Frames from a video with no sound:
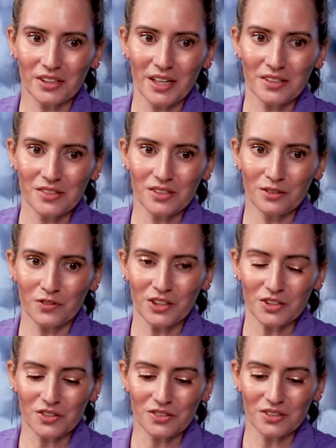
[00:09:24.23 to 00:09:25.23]
can kind of see the
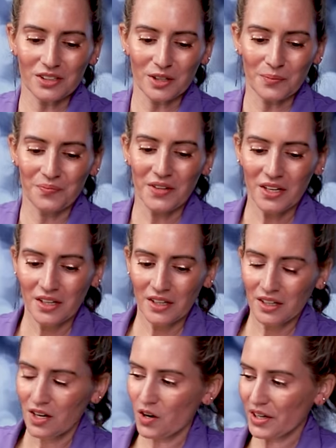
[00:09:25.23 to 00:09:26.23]
finishes there.
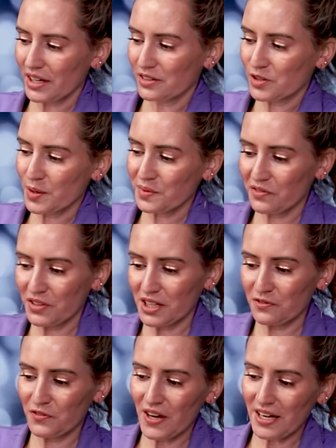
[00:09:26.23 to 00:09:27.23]
Okay, in terms of the
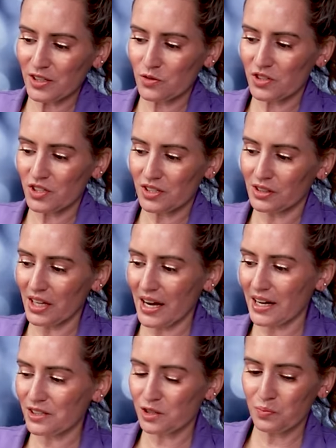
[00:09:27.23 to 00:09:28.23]
it factor, which is the
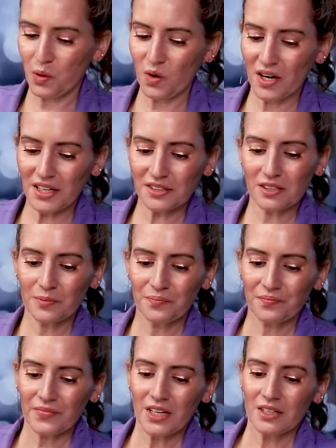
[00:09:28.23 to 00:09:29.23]
last point,
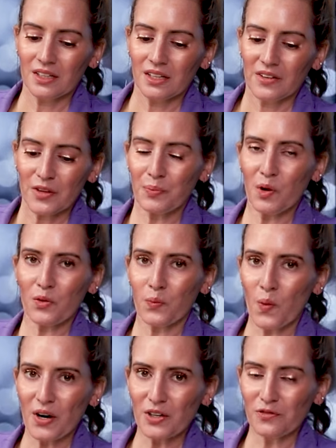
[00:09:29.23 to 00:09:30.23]
they're both
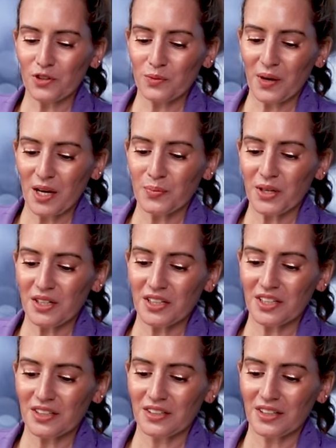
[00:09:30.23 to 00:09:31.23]
wonderful in my
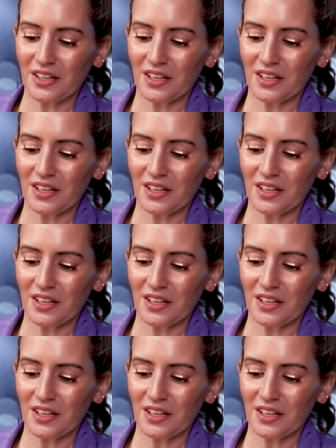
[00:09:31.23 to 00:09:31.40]
opinion.